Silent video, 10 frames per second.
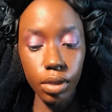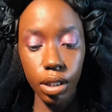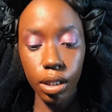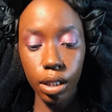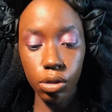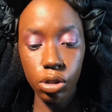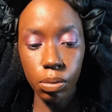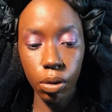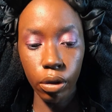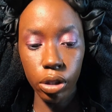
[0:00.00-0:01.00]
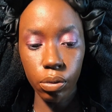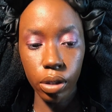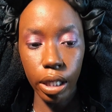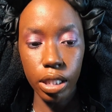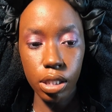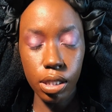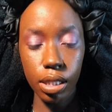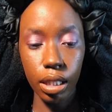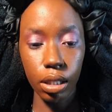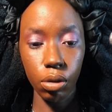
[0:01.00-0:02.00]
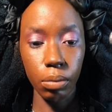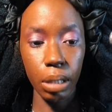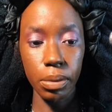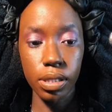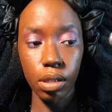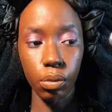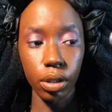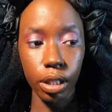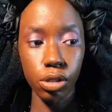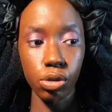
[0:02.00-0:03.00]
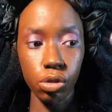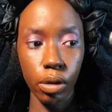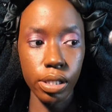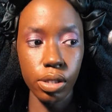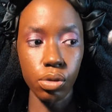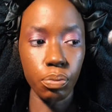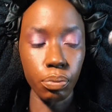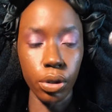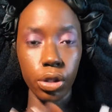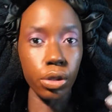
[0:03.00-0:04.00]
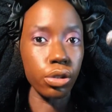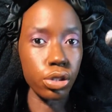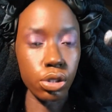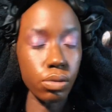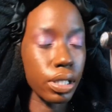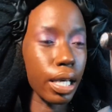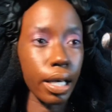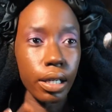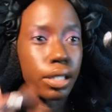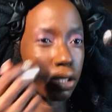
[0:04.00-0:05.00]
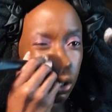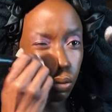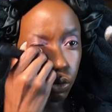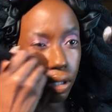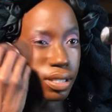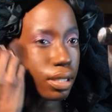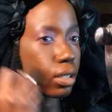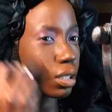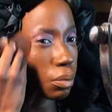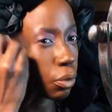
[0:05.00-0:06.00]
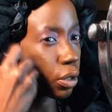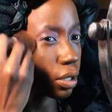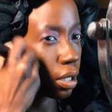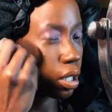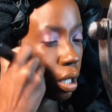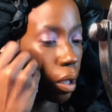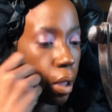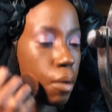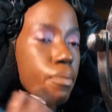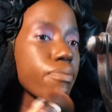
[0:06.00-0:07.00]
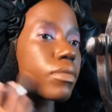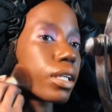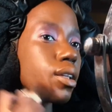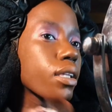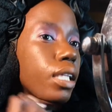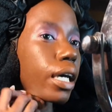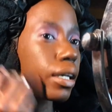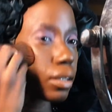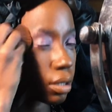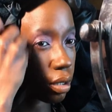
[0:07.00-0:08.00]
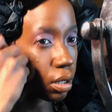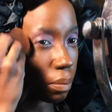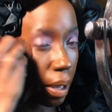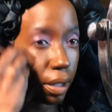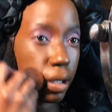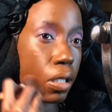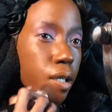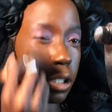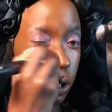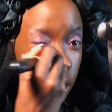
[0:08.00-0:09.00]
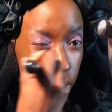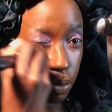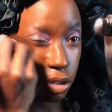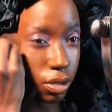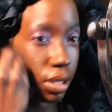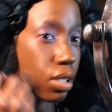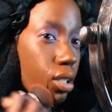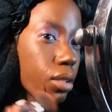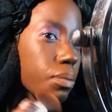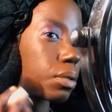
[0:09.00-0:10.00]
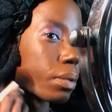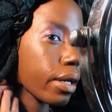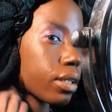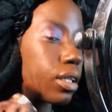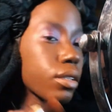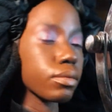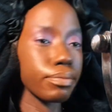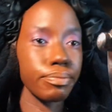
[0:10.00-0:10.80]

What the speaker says: I think you should be going through an agency or maybe someone that you trust to book your shoots. I just don't trust it anymore. I think that back then I shouldn't have even trusted it, but back then